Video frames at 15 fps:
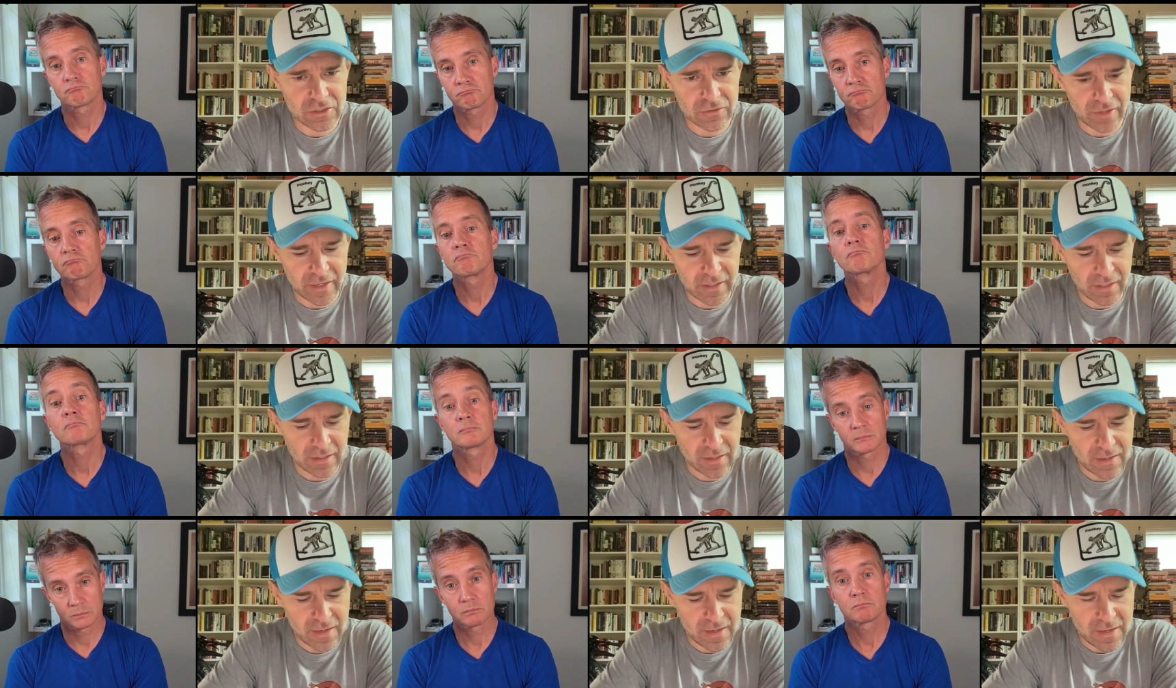Speaker 1: drink,
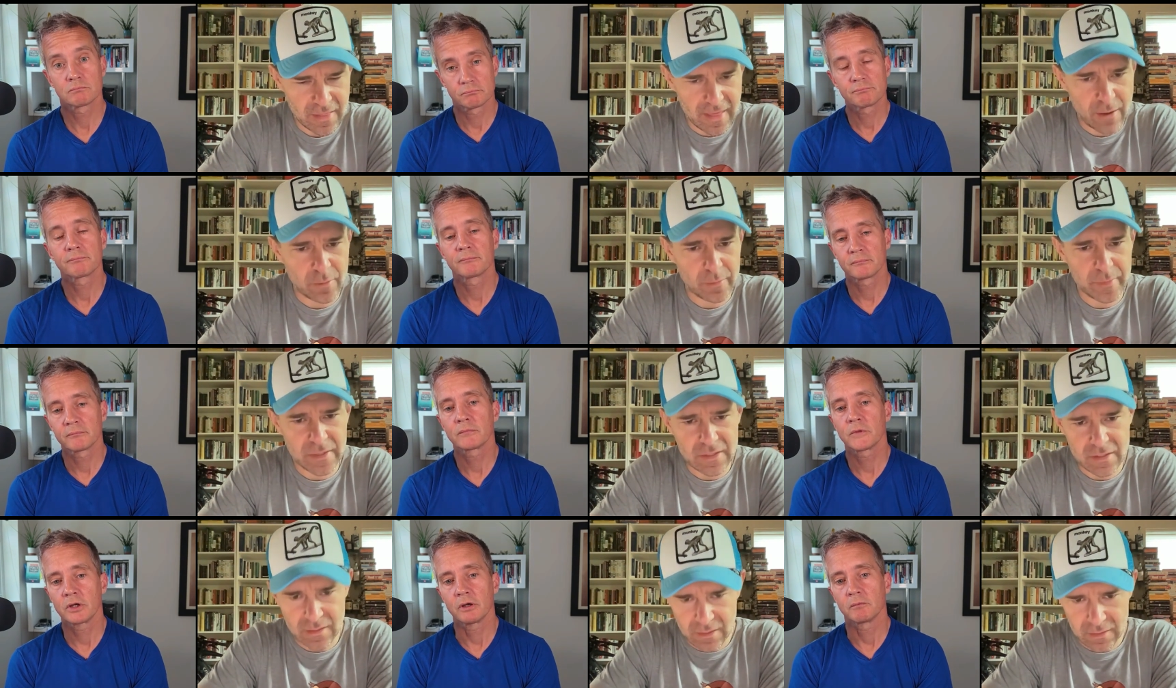that would be
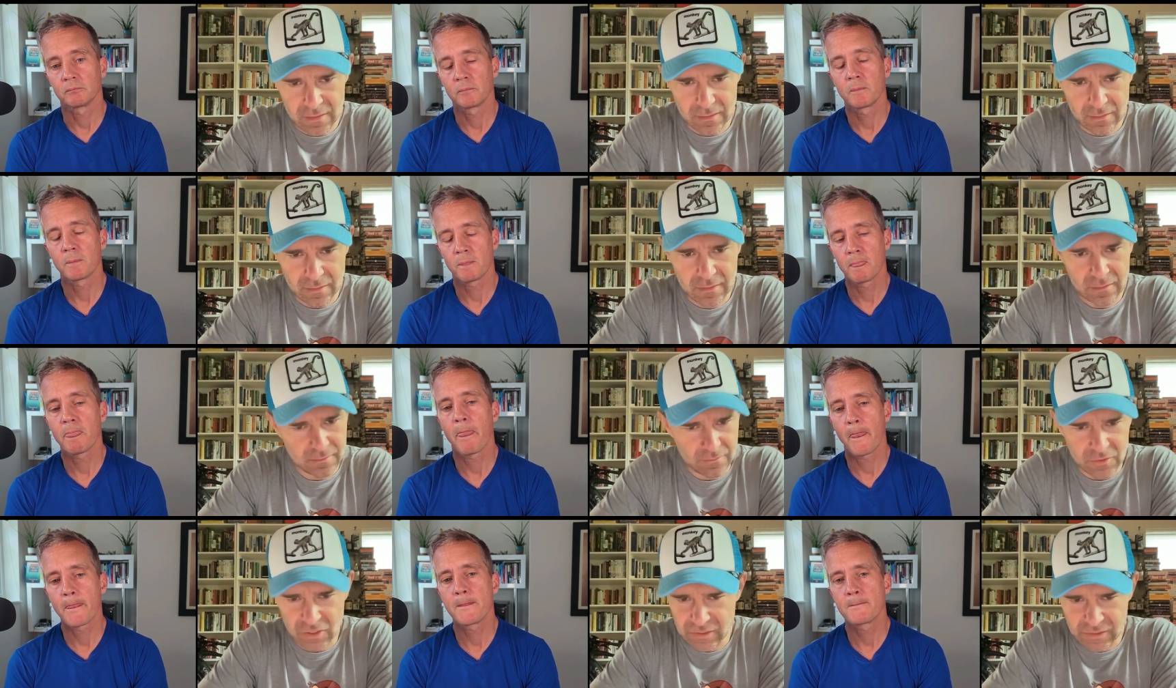
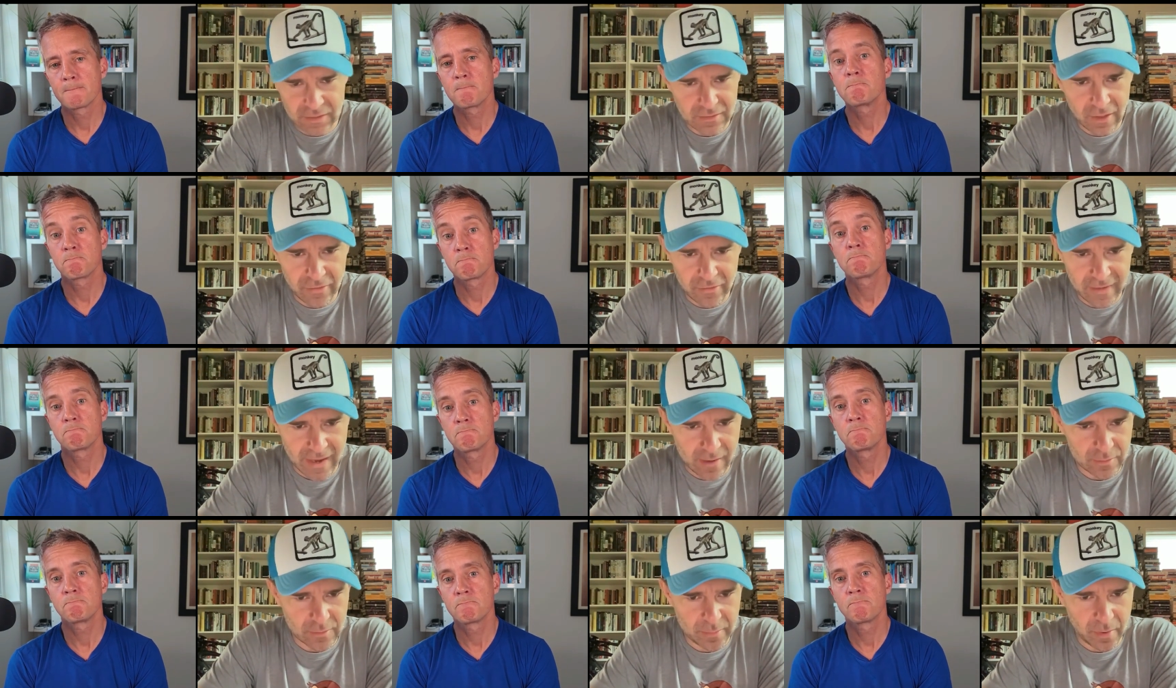just another
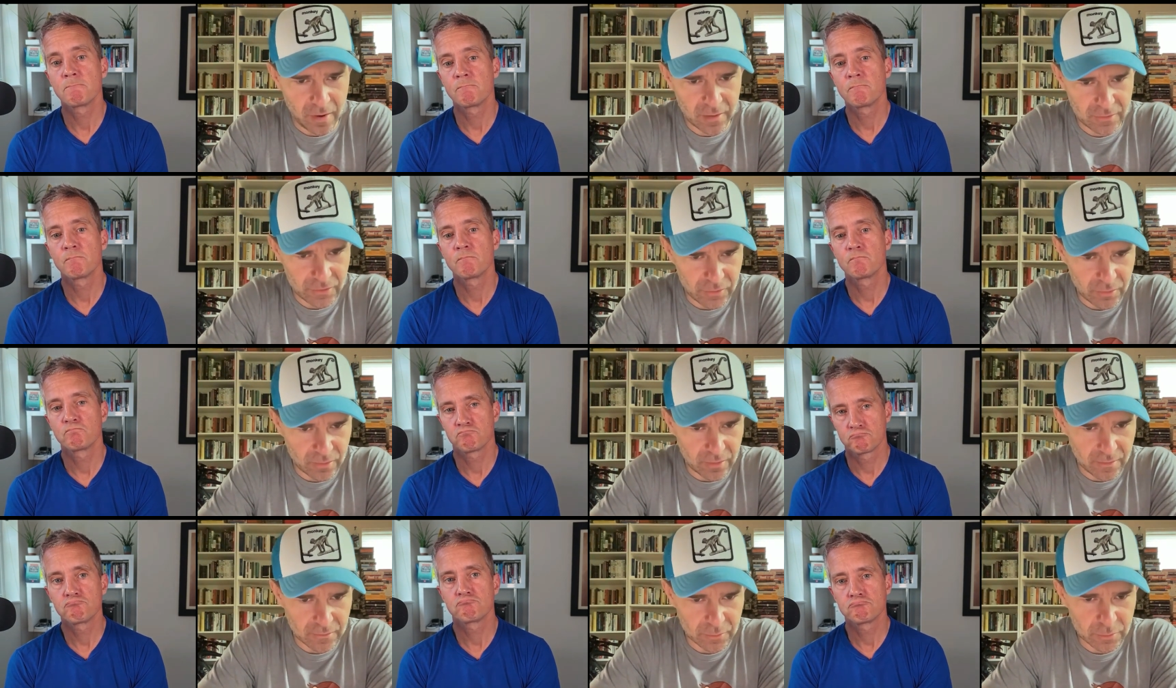counterpart to
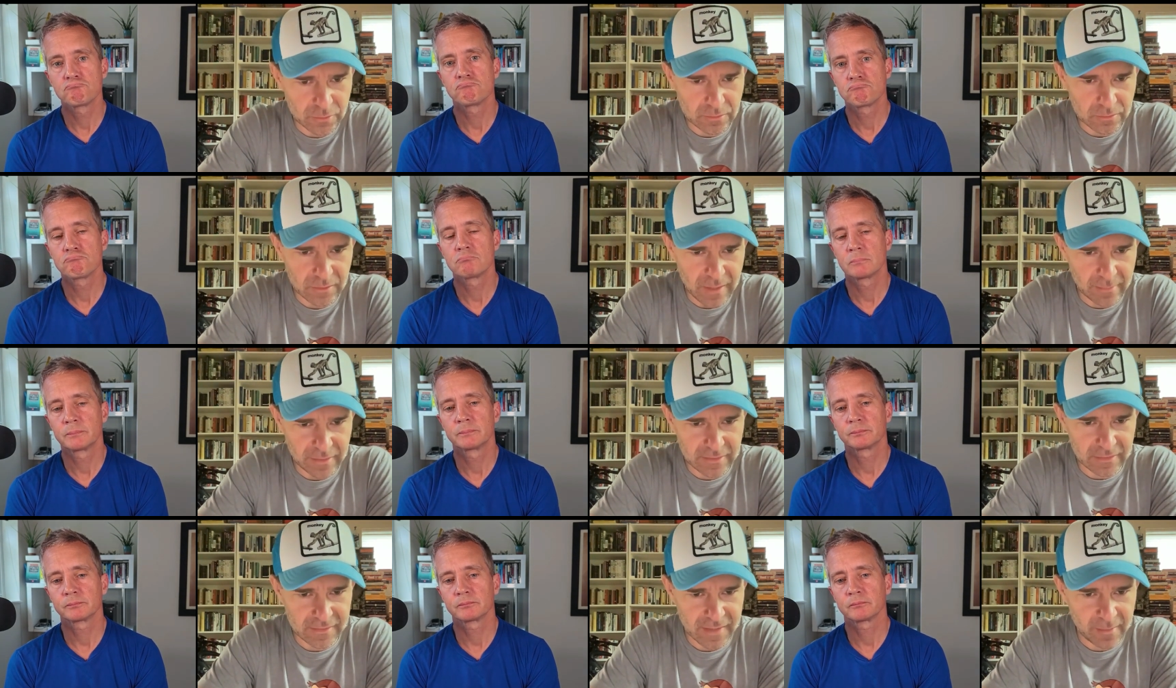the Lululemon
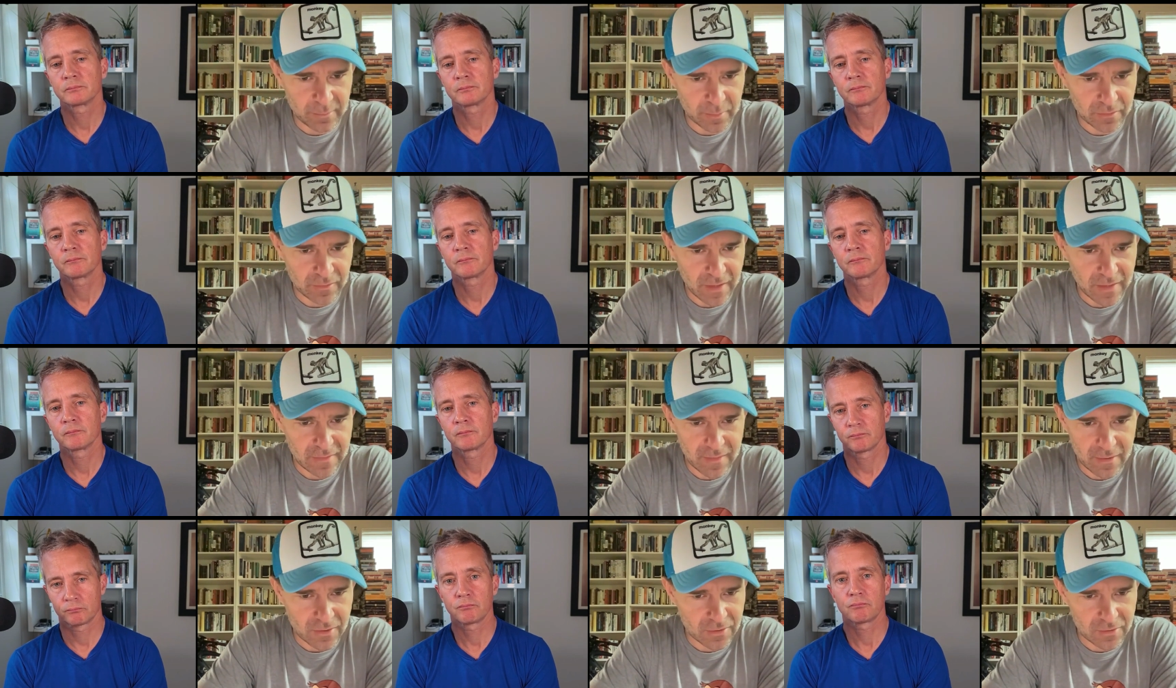example, right?
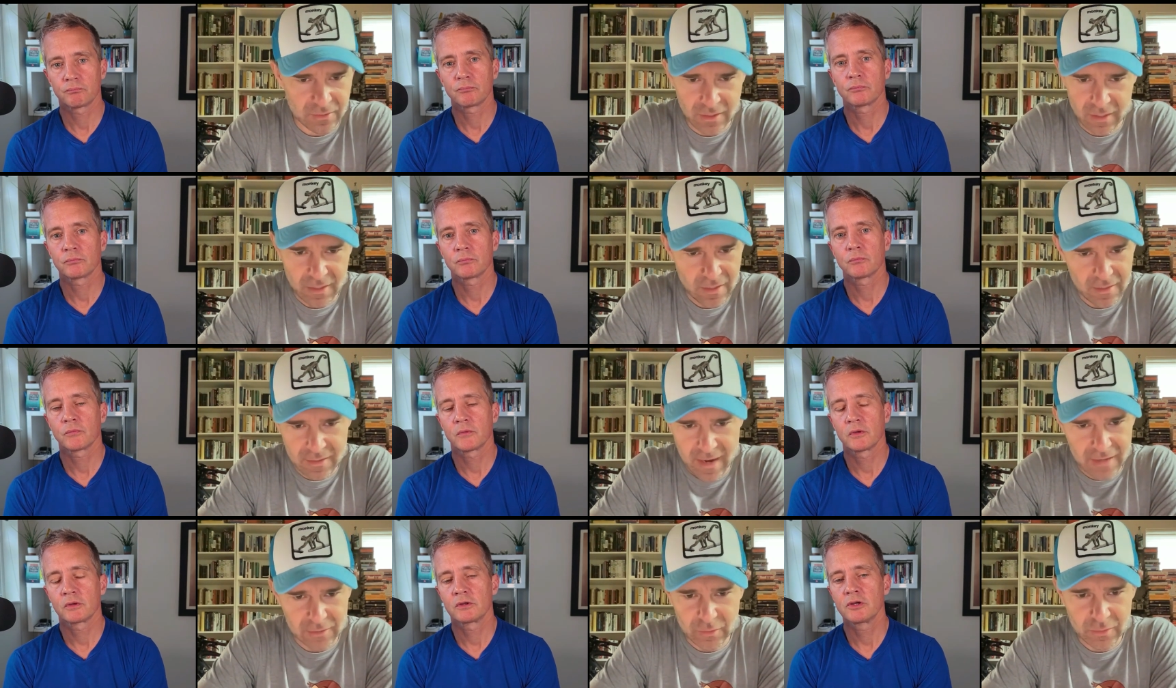They're
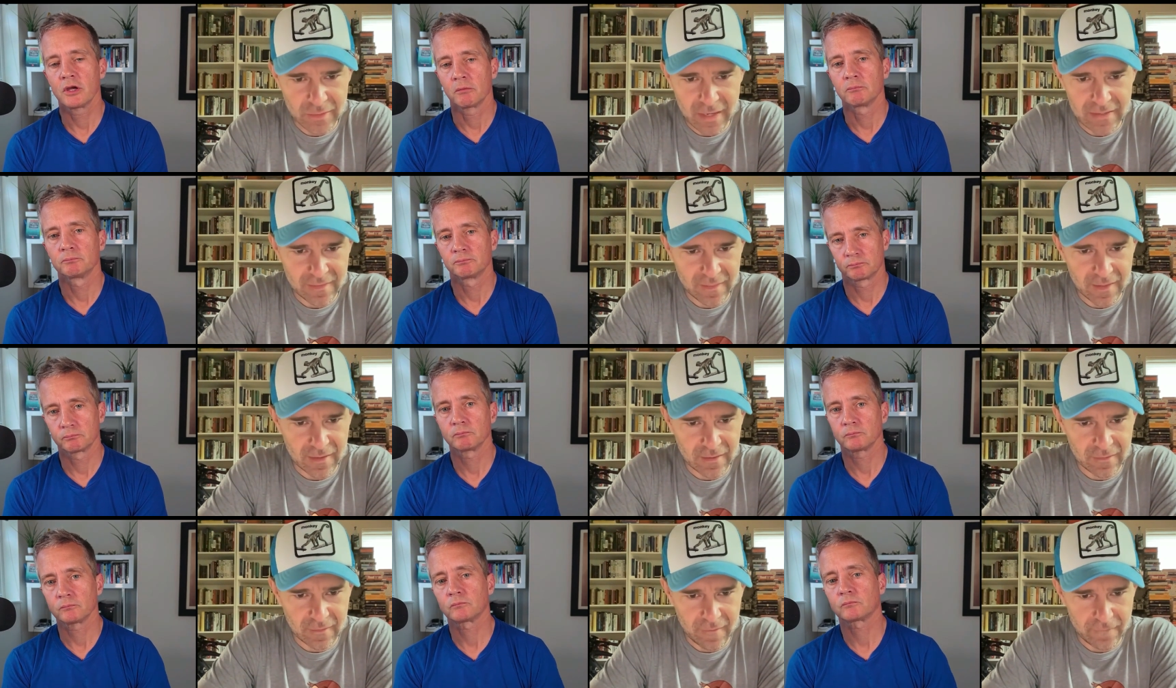not doing
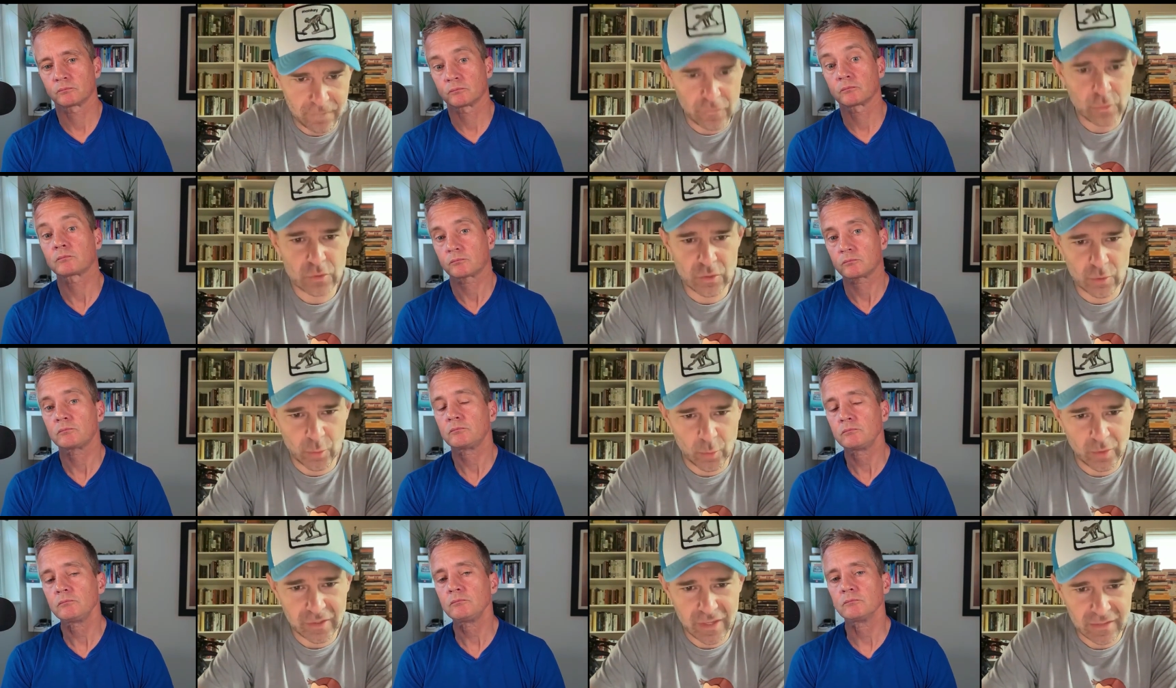anything
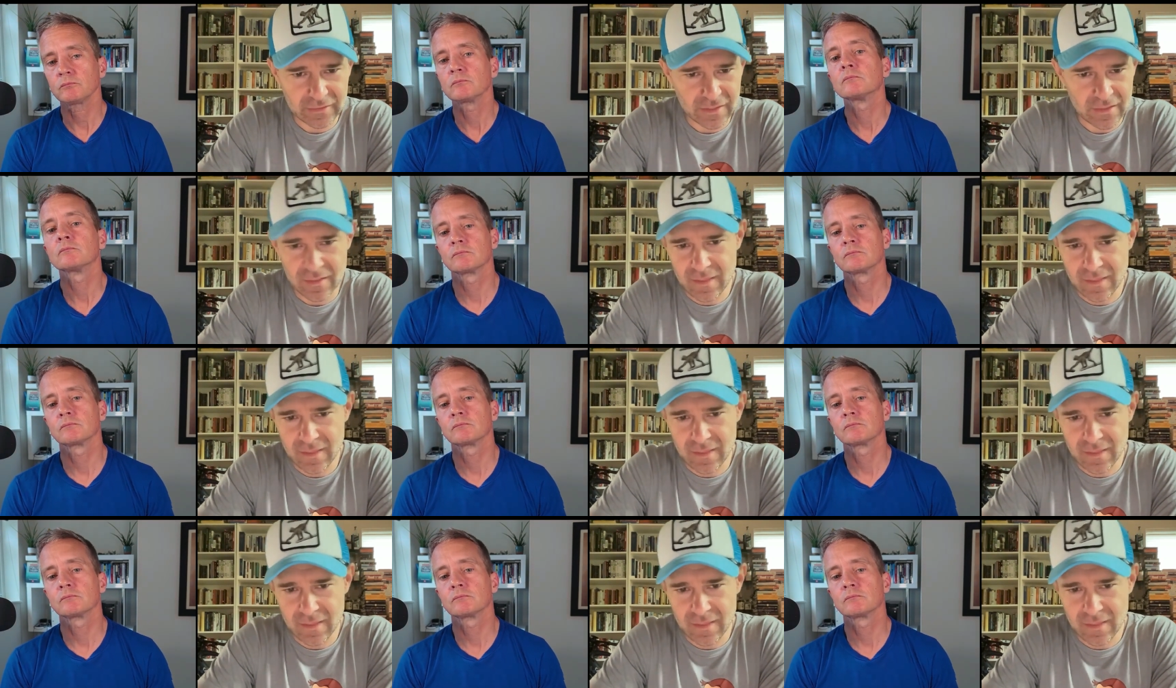future-oriented.